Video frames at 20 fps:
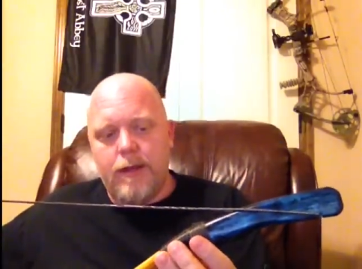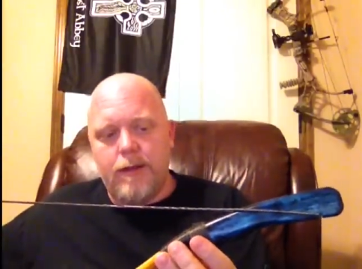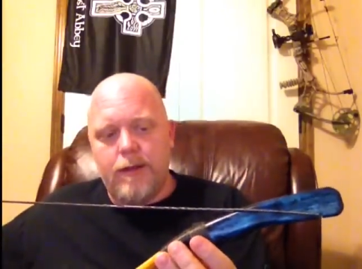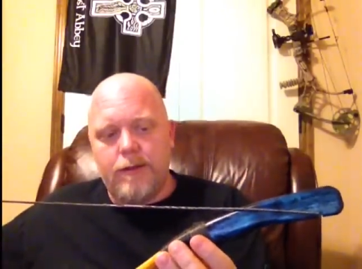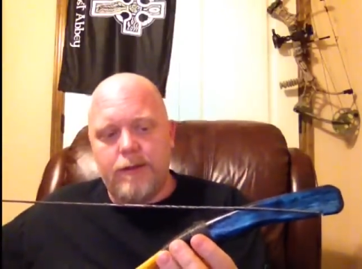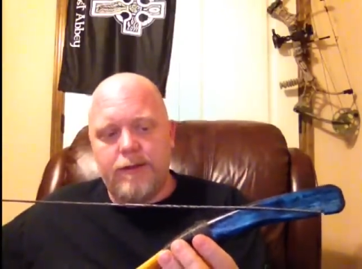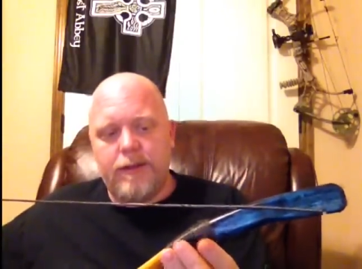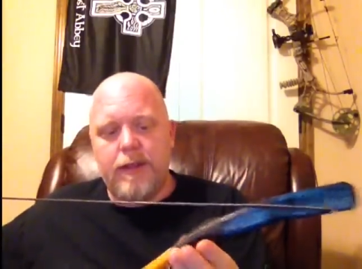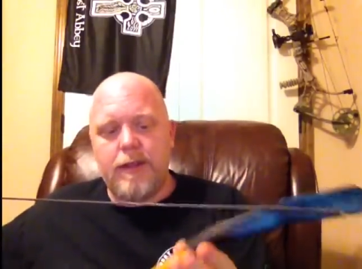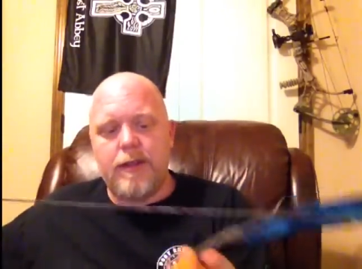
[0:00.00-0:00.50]

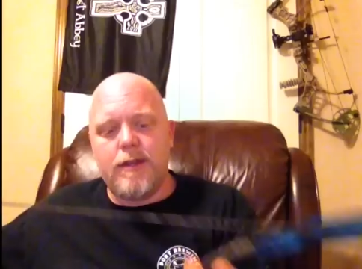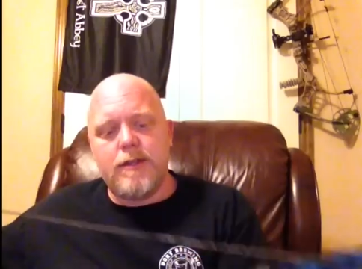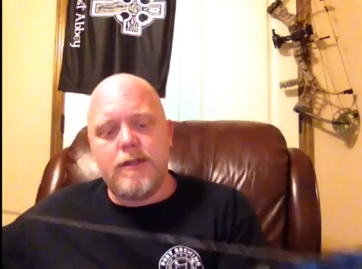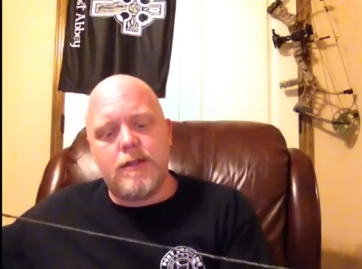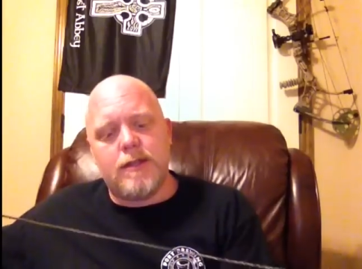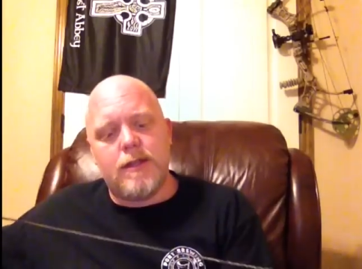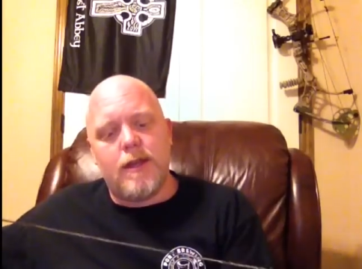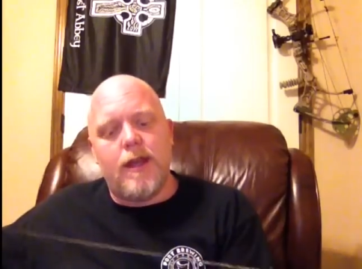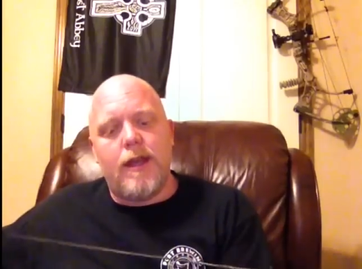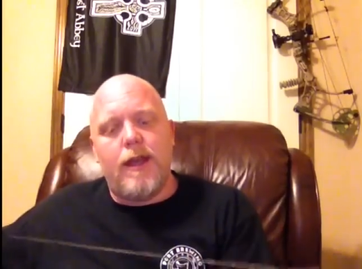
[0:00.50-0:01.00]

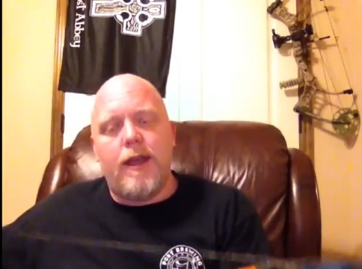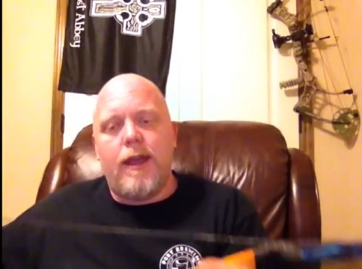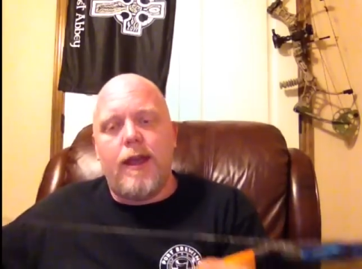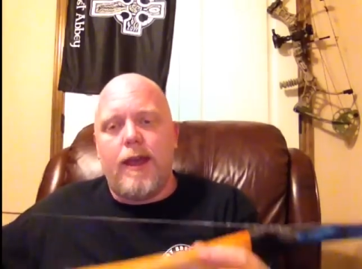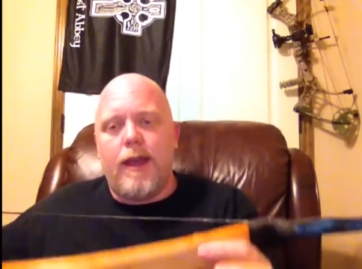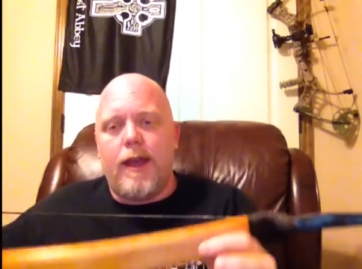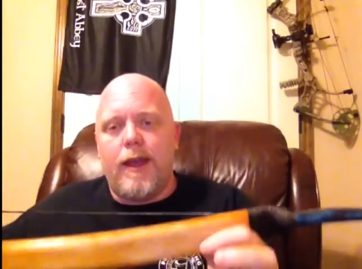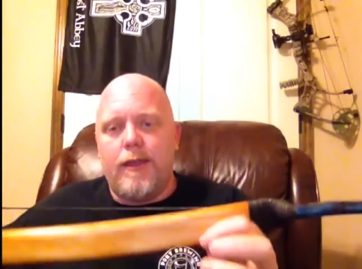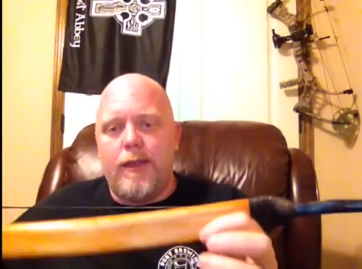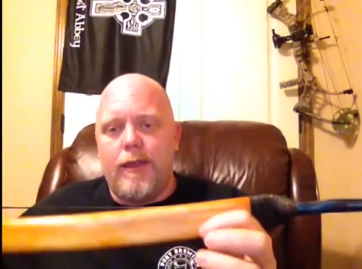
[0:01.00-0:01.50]
Siyahs.
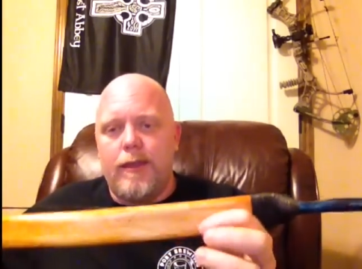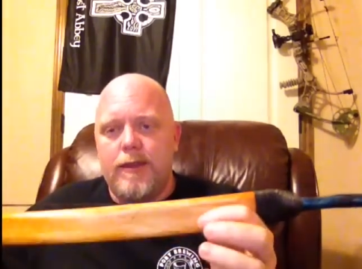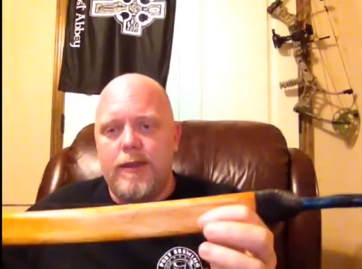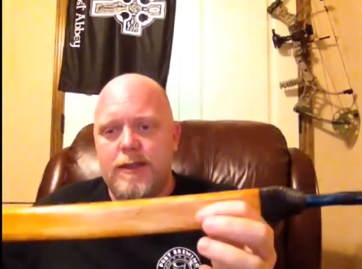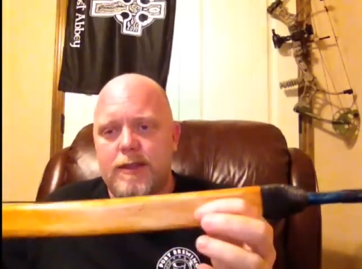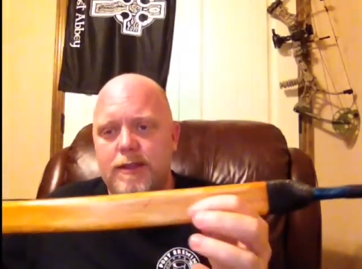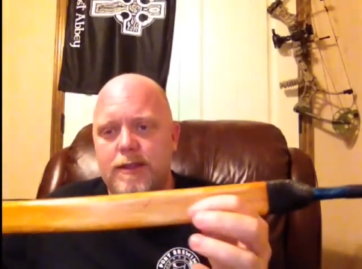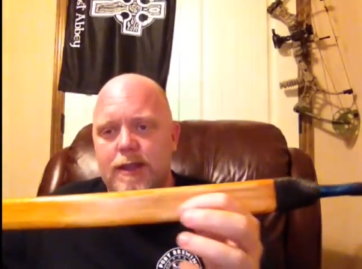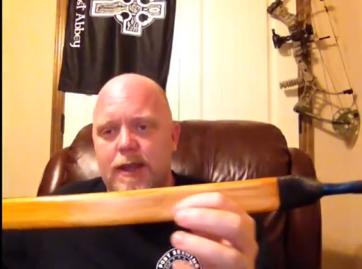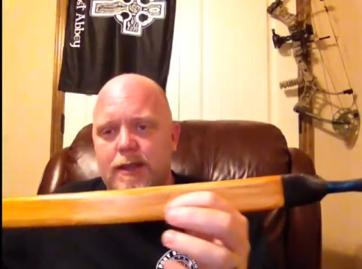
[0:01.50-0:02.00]
And then
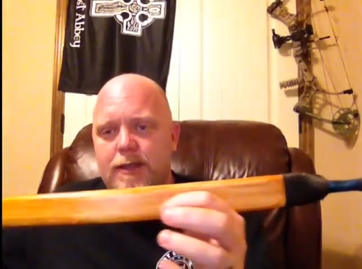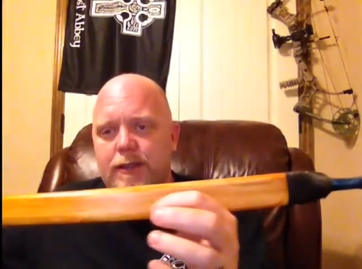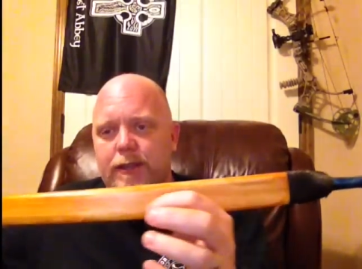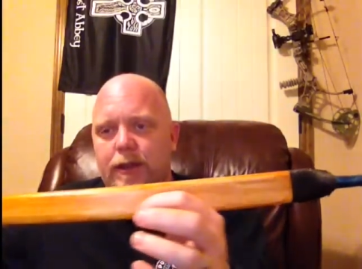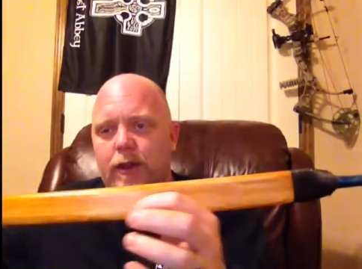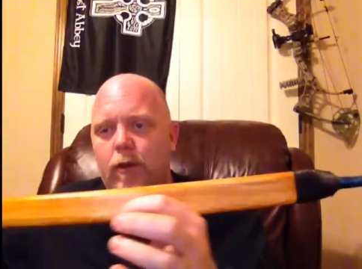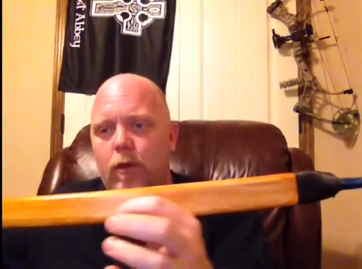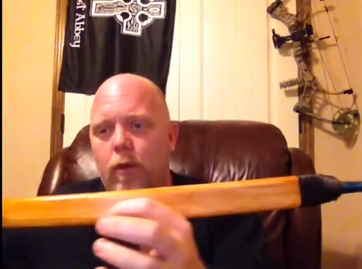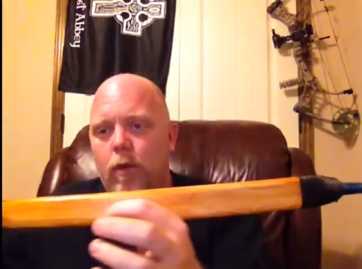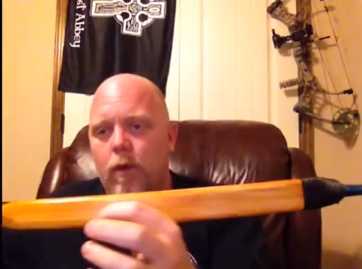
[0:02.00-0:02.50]
this is
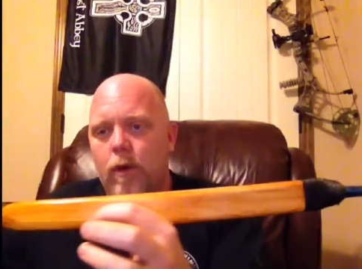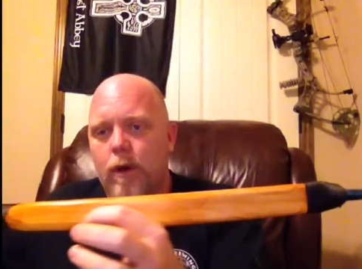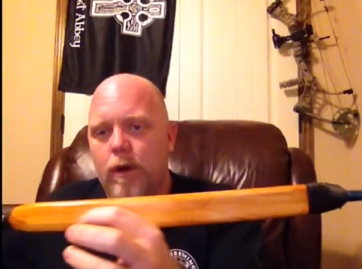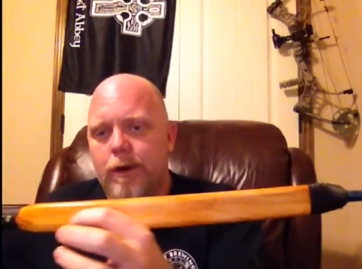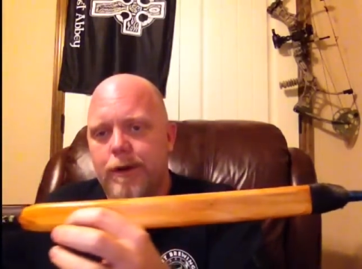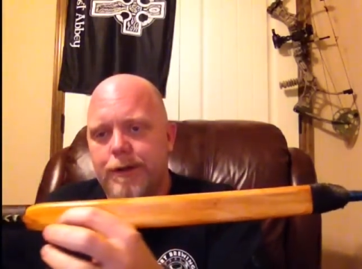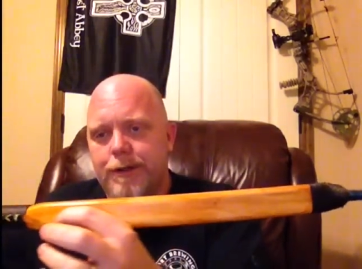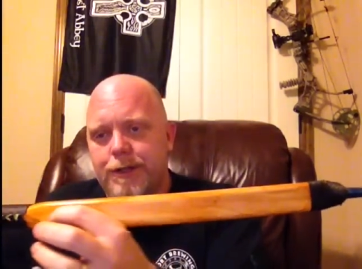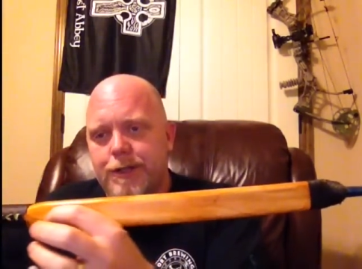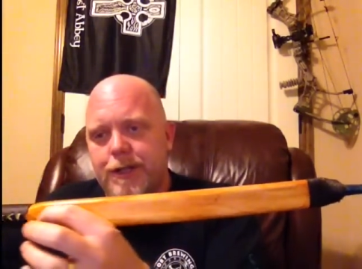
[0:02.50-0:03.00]
actually
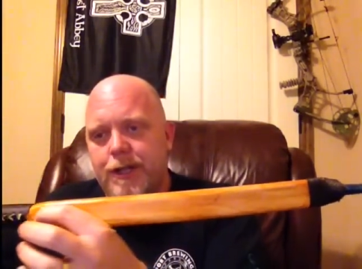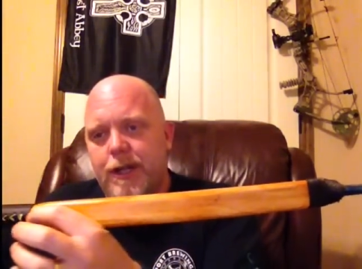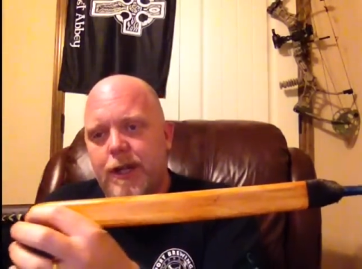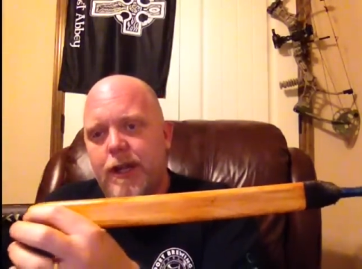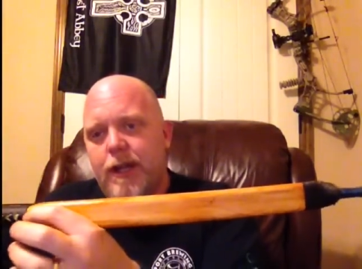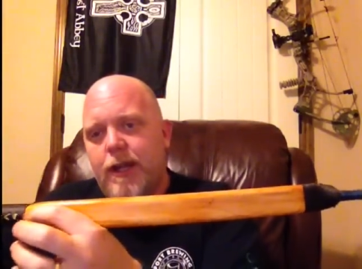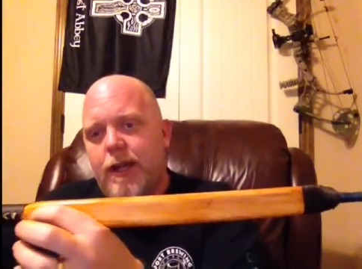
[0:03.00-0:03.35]
orange.